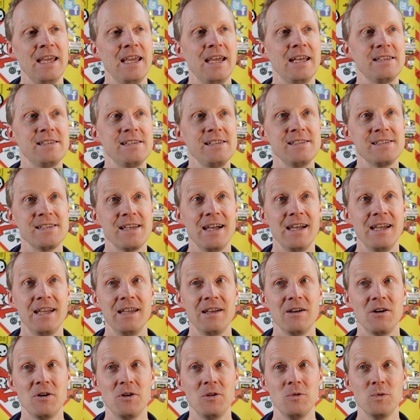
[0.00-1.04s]
And since I
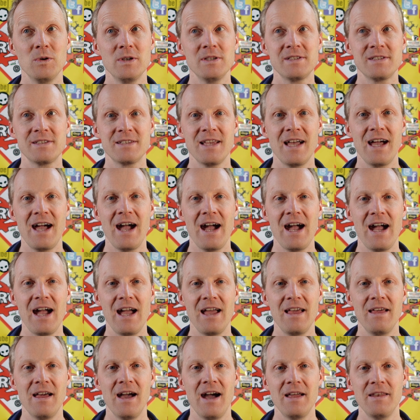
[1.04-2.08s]

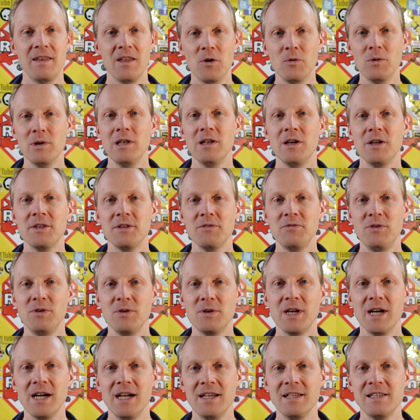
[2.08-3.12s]
know a lot of you
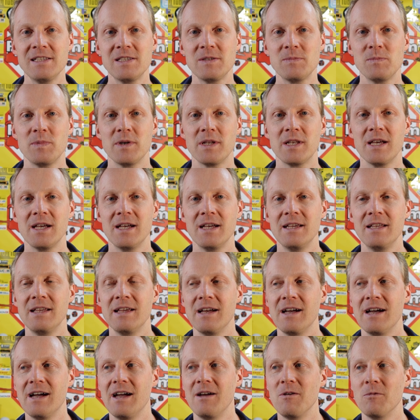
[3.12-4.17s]
guys, but
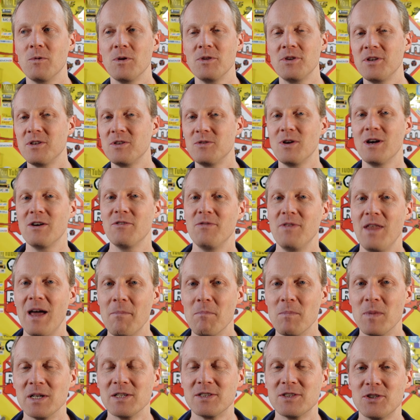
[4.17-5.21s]
I wanted to have
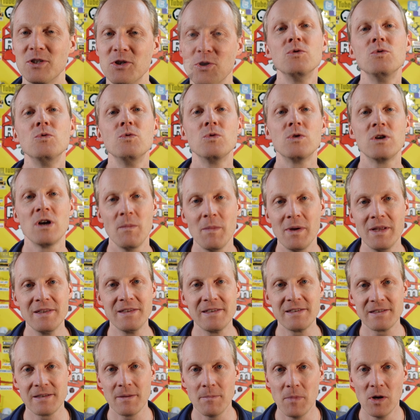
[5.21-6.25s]
numbers who
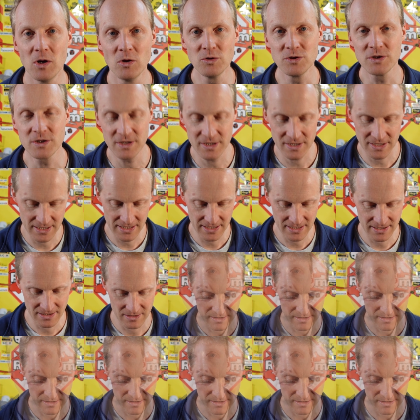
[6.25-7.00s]
comments the most.